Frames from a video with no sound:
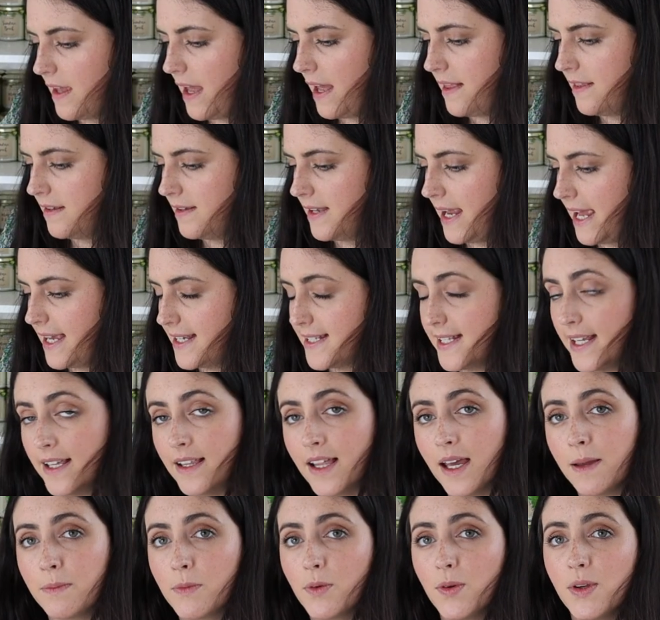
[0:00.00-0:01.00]
And the next thing
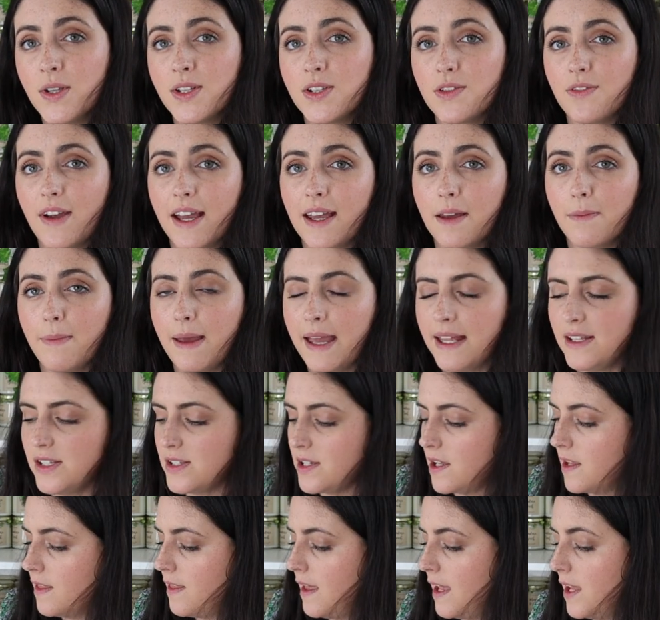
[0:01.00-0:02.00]
that I'm going to
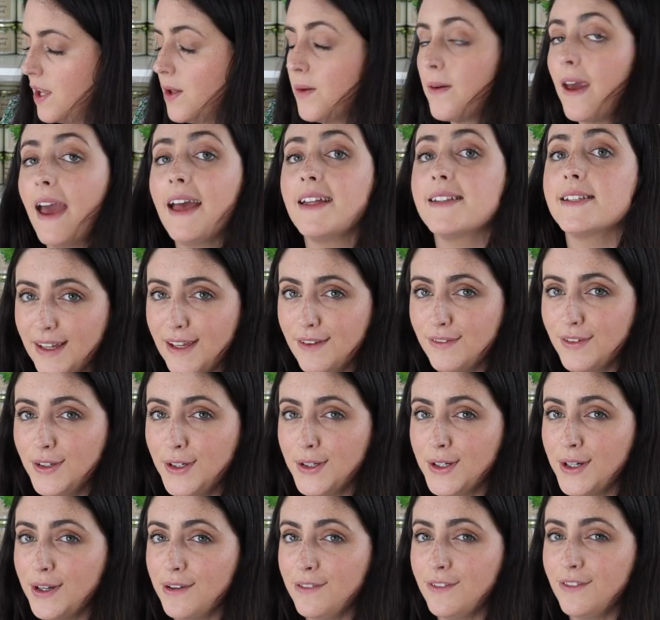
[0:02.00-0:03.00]
recommend that you get if
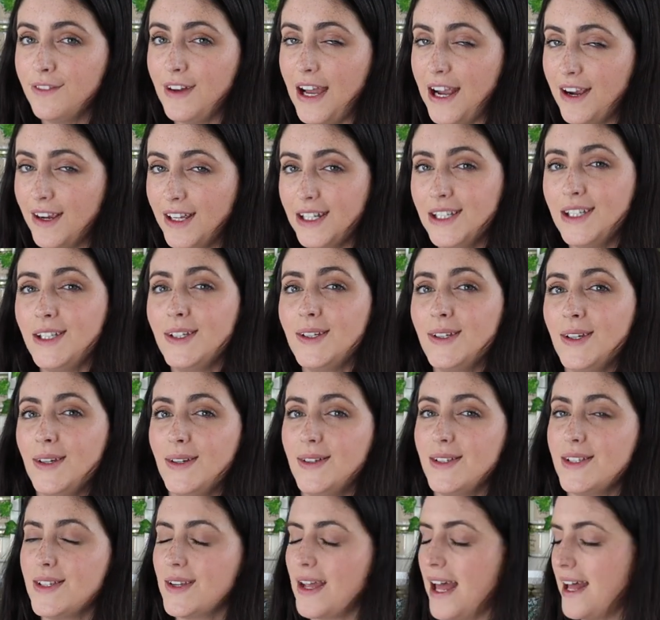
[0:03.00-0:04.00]
you're very
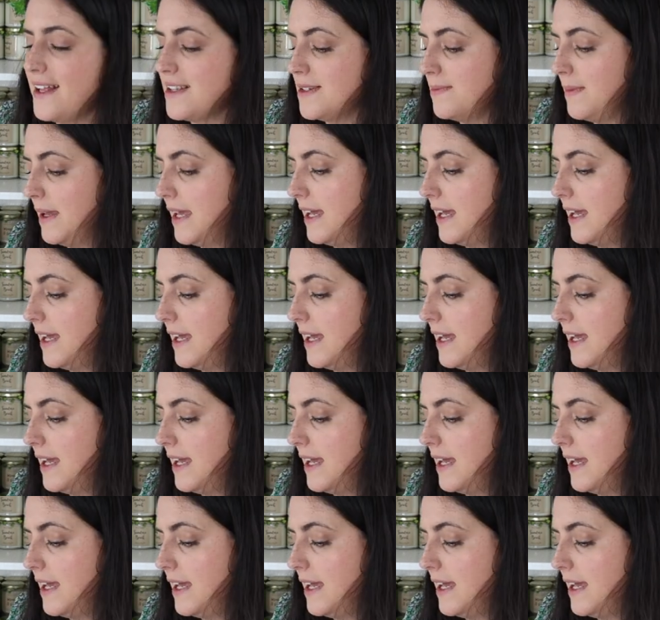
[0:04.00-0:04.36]
new to candle